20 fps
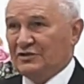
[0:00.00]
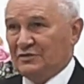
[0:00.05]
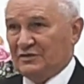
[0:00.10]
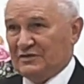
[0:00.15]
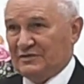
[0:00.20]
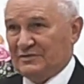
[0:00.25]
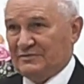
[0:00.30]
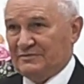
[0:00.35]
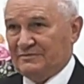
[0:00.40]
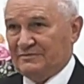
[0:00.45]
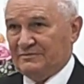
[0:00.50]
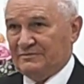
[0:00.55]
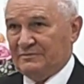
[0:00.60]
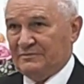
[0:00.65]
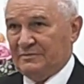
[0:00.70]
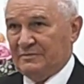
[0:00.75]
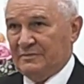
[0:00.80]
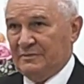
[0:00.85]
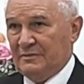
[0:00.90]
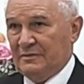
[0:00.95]
The
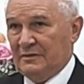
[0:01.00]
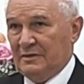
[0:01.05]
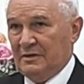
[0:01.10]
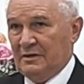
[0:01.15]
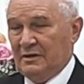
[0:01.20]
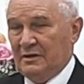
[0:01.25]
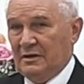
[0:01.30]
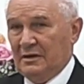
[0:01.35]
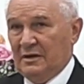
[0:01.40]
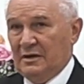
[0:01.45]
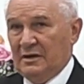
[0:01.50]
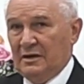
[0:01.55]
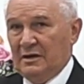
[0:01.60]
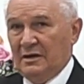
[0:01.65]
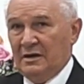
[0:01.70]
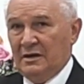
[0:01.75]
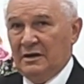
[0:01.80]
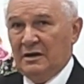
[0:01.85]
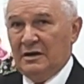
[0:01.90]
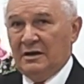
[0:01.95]
church uh,
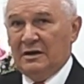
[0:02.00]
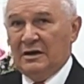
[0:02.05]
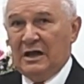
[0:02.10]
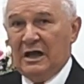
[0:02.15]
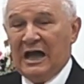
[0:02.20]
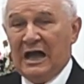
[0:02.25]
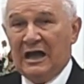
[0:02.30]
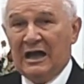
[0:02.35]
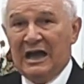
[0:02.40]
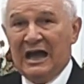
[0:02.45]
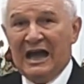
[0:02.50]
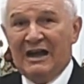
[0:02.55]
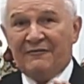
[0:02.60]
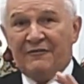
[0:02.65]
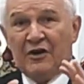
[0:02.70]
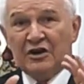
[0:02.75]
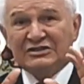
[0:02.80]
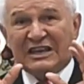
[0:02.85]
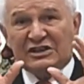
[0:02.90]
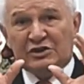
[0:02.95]
respects the sacrifice of
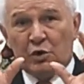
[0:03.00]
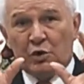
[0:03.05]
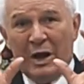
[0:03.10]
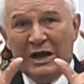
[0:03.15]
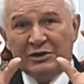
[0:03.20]
Jesus.